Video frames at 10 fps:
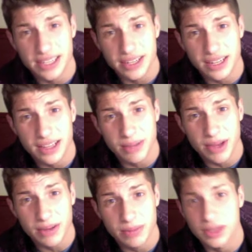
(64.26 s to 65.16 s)
a good thing
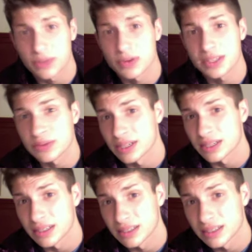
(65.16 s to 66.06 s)
about it, but there wasn't
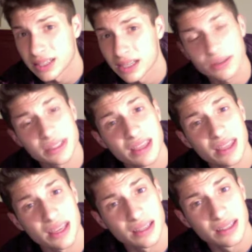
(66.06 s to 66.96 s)
one. There was
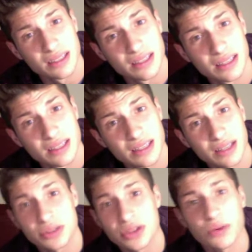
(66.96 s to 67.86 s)
nothing. There
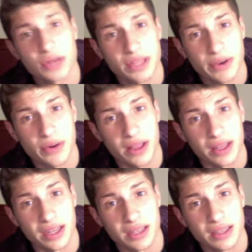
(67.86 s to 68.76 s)
was no redeeming
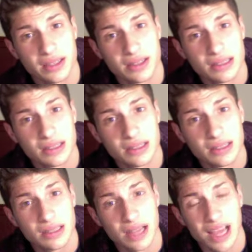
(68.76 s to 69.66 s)
quality.
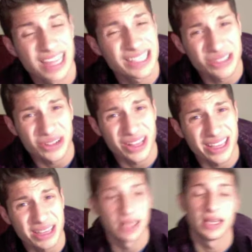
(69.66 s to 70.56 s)
I just don't like
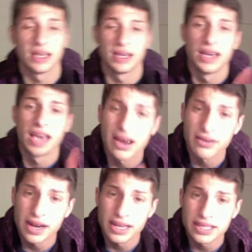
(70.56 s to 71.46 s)
him. However,
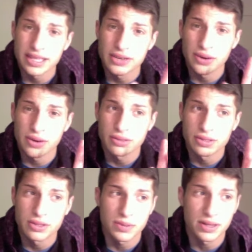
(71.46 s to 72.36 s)
I did see
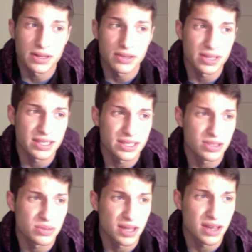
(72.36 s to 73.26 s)
Stupid, Crazy
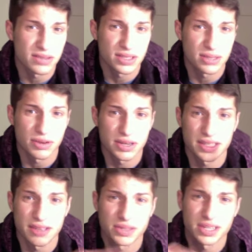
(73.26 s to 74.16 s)
Stupid Love, Stupid Crazy
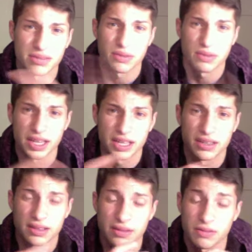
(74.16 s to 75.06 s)
Love, whichever way.
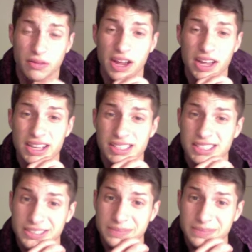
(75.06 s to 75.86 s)
Ryan Gosling